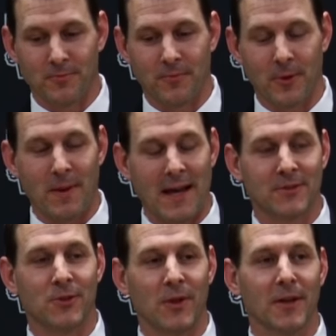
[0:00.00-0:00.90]
for the
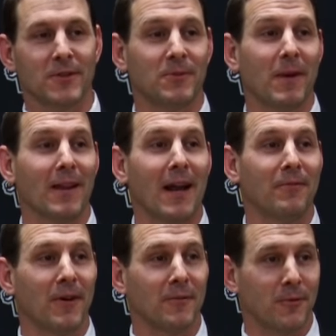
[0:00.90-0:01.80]
past 2 years, it's been a lot of
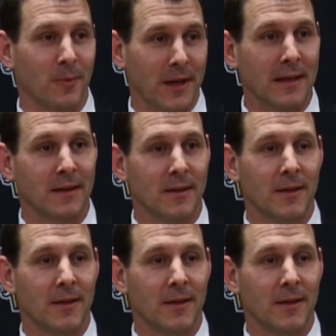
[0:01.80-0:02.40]
fun for me.